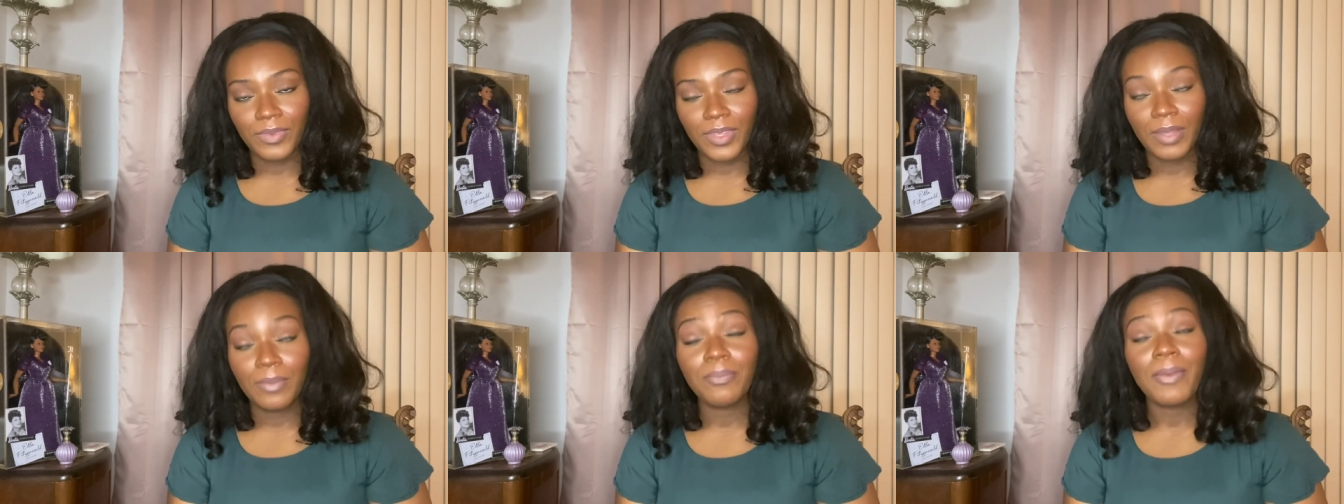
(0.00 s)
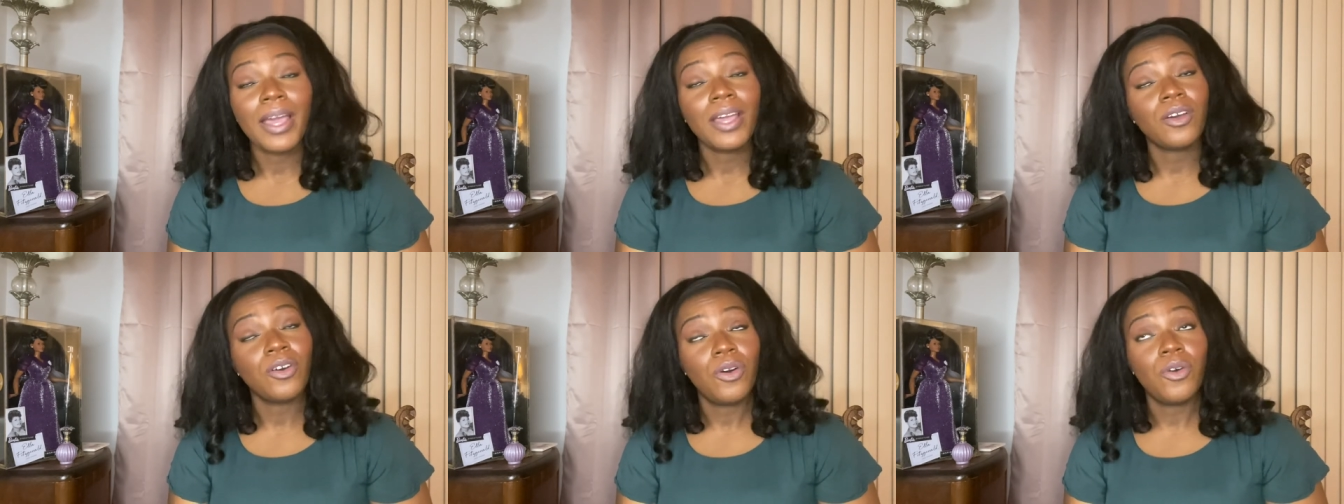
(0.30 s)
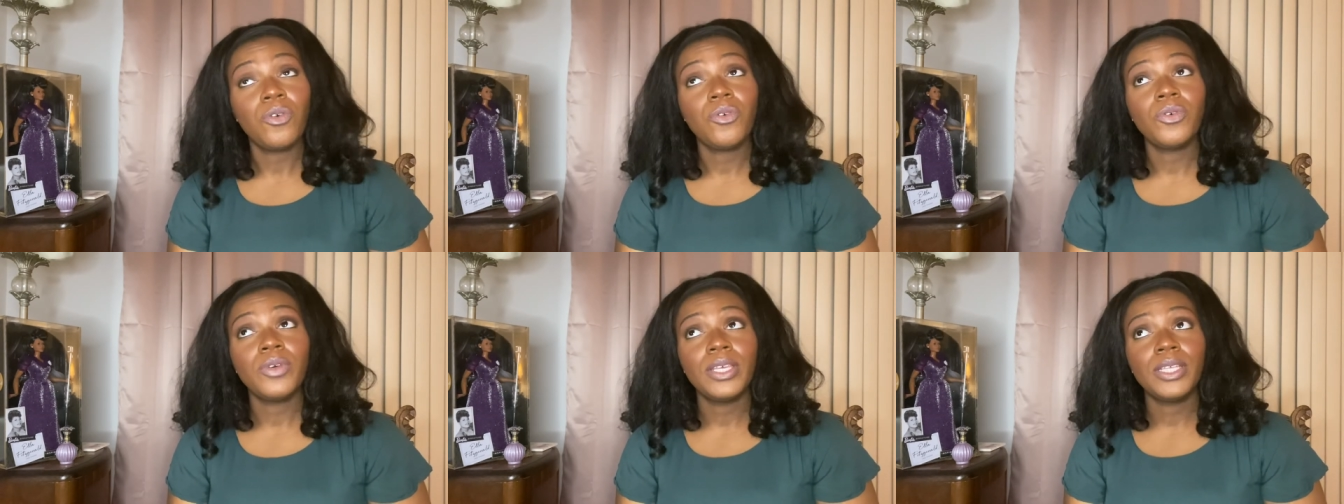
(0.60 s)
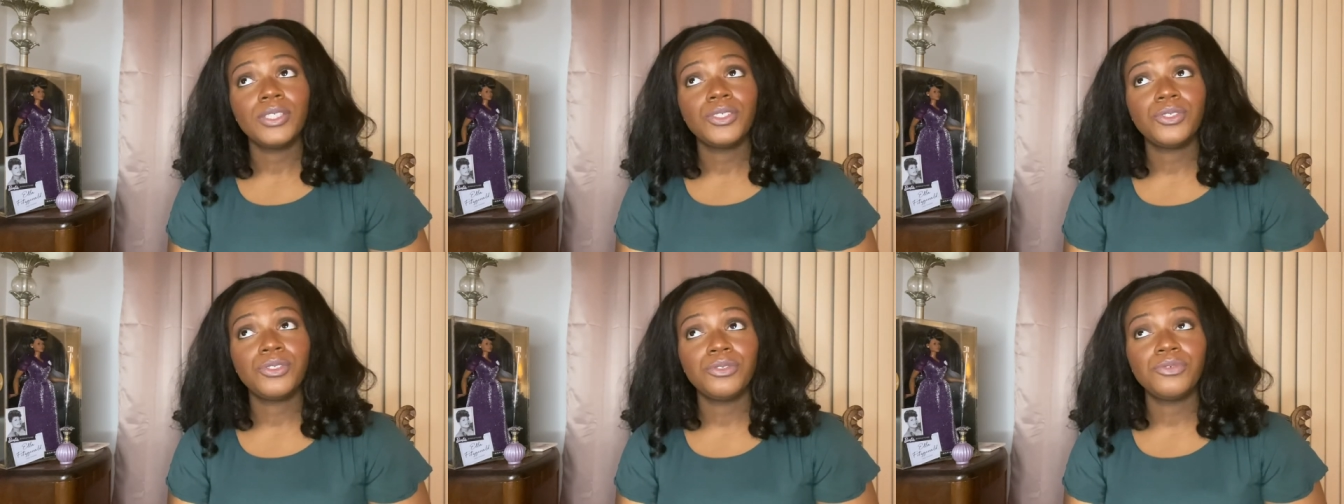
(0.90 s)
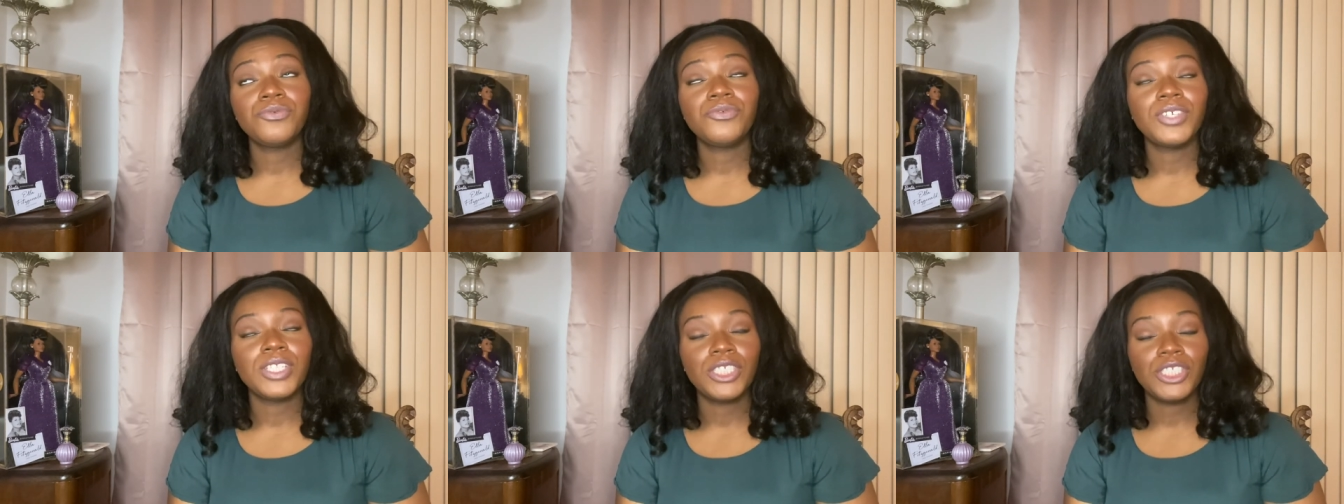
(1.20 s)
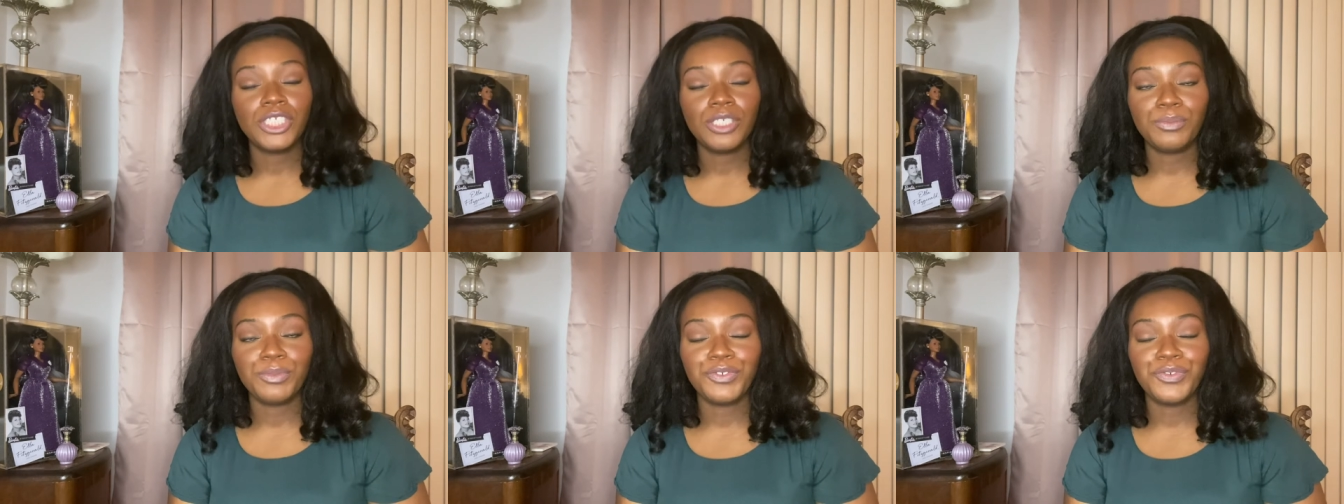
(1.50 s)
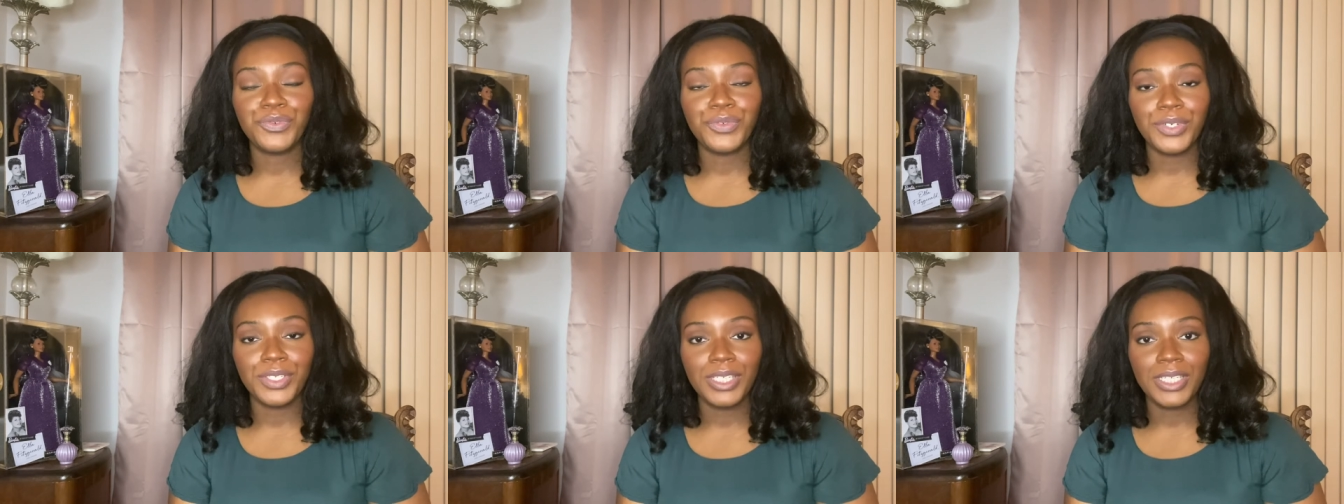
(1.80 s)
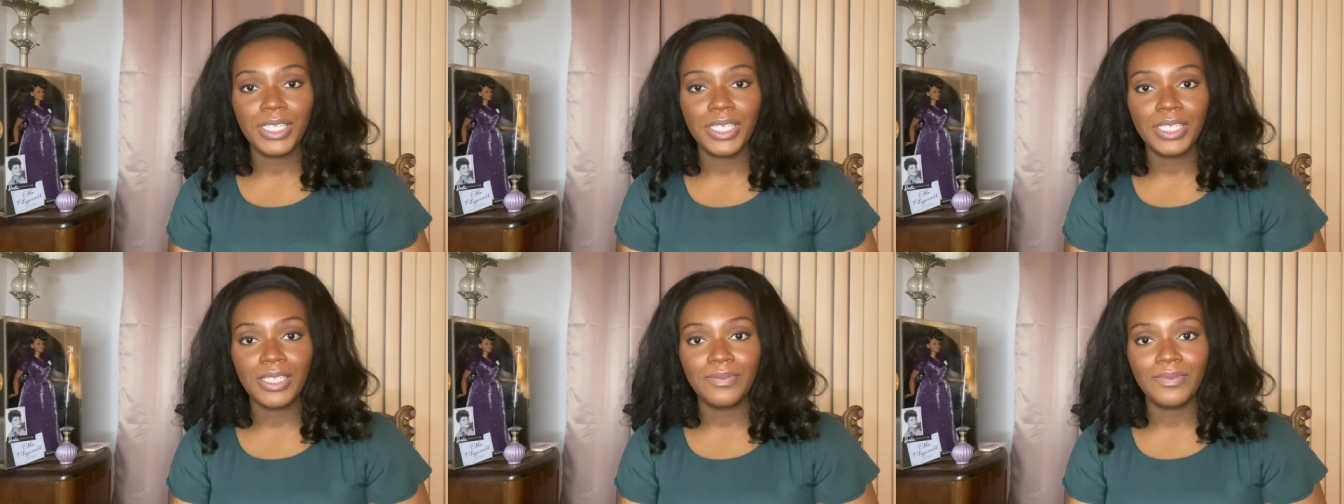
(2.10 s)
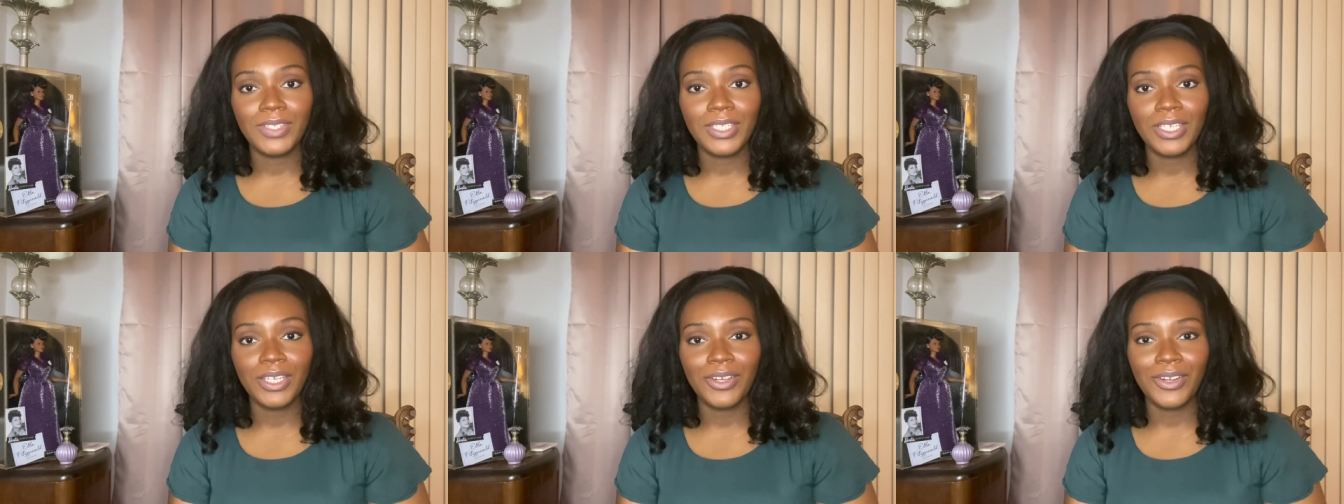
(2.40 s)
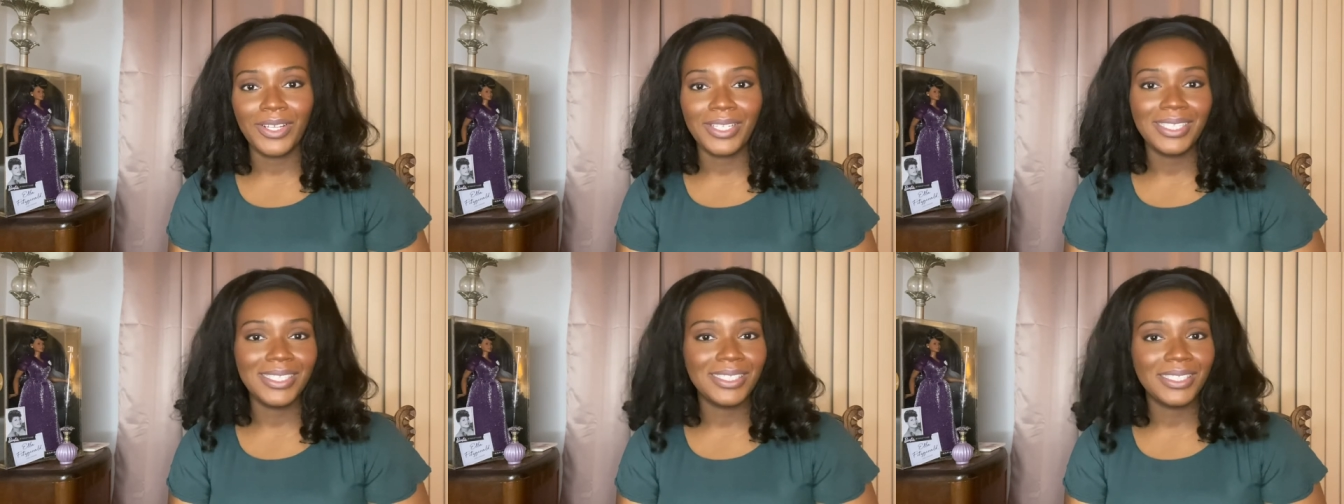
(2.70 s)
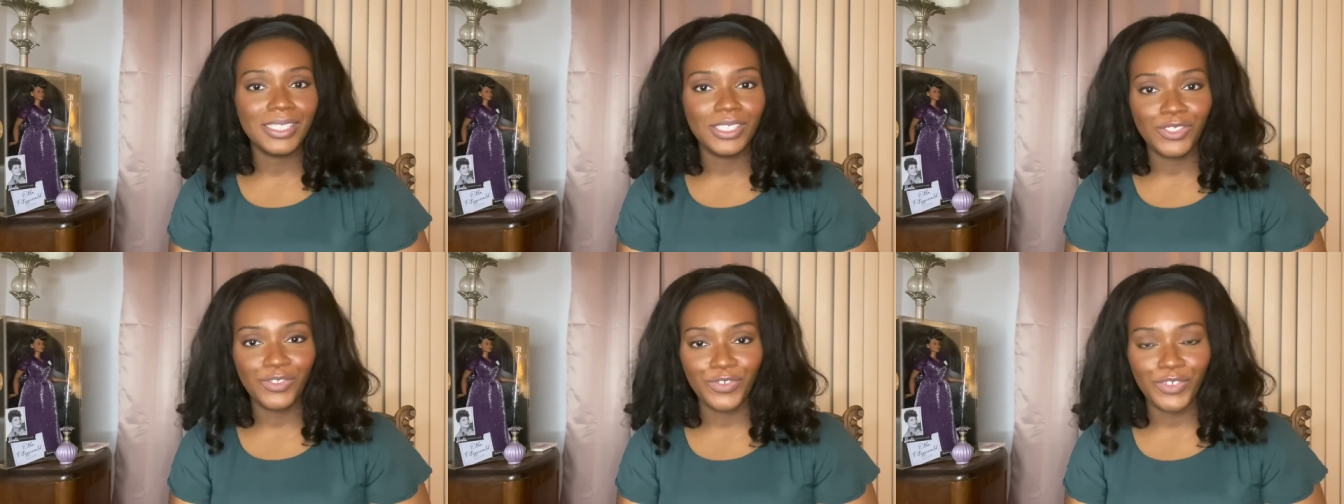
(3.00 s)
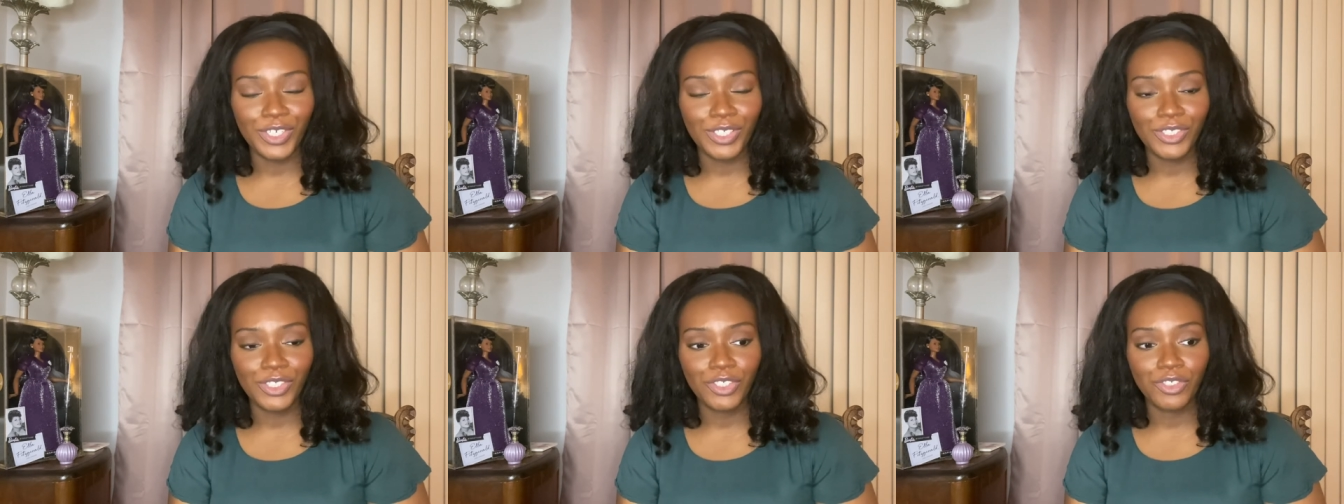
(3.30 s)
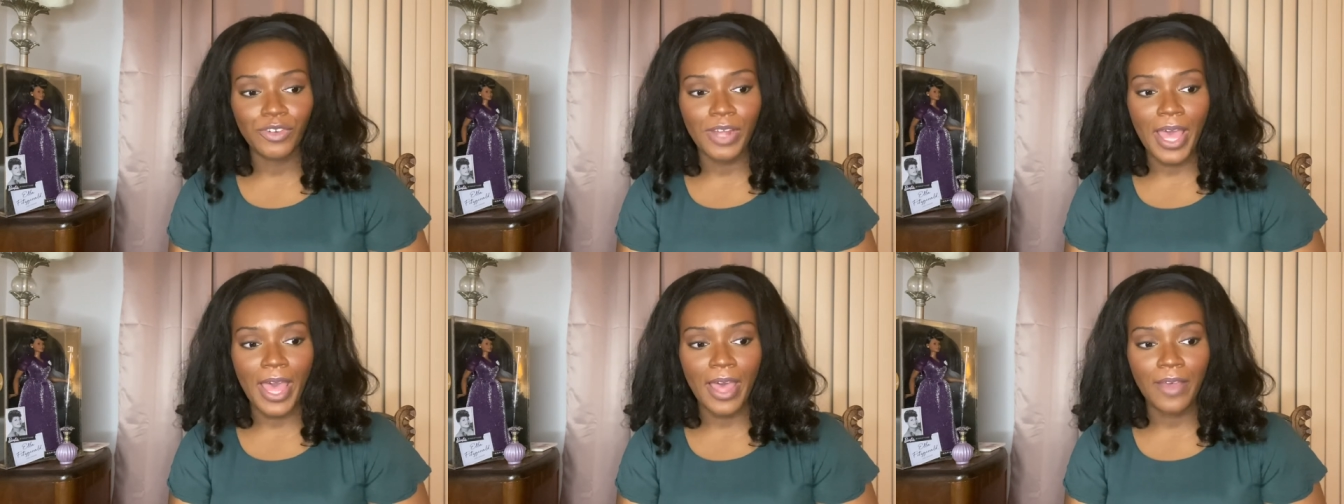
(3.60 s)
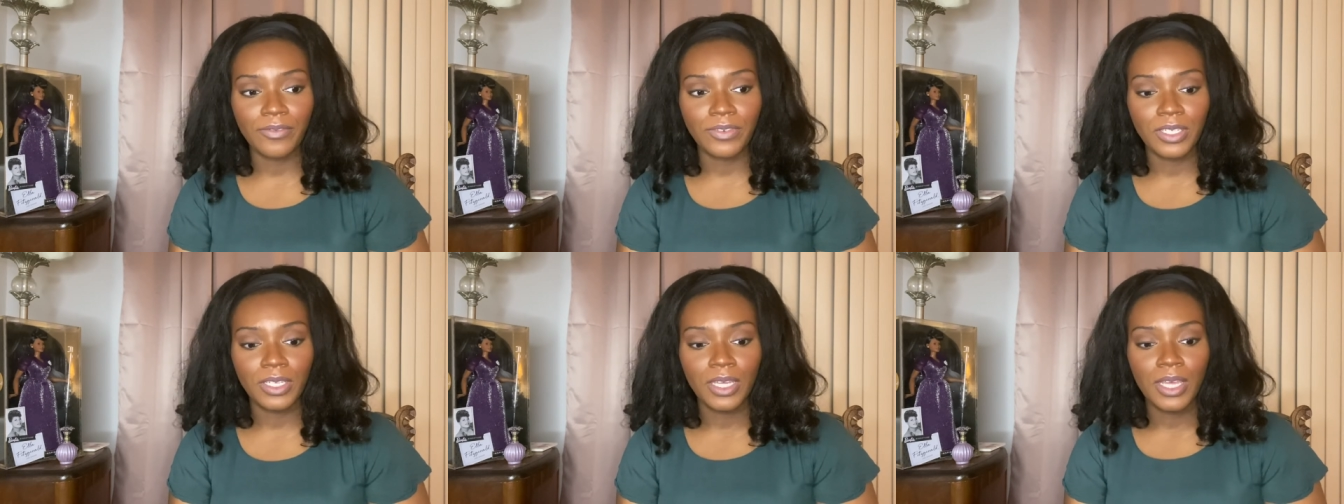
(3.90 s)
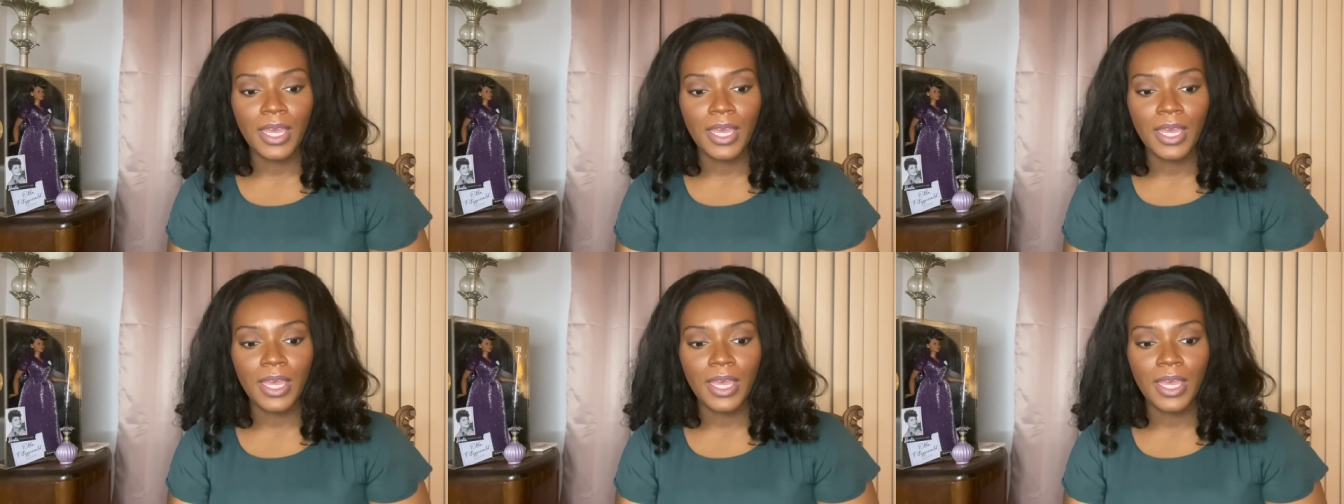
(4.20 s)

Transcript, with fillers: my goal is to finish it before the end of the year, at least this first draft.